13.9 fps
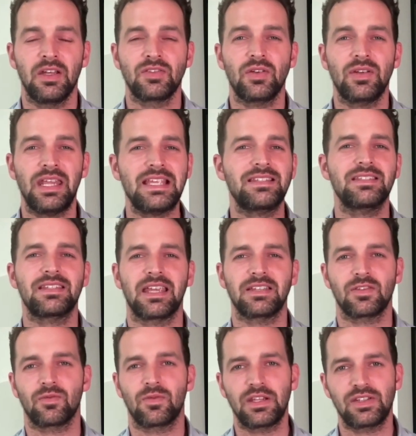don't hesitate
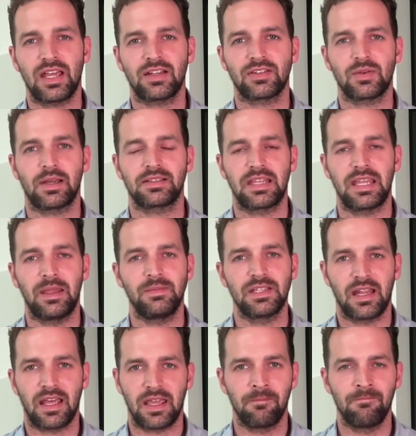to reach out to our team
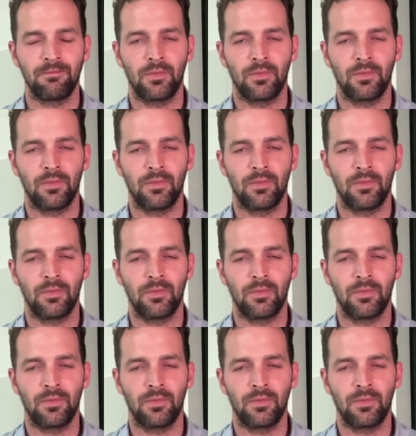today.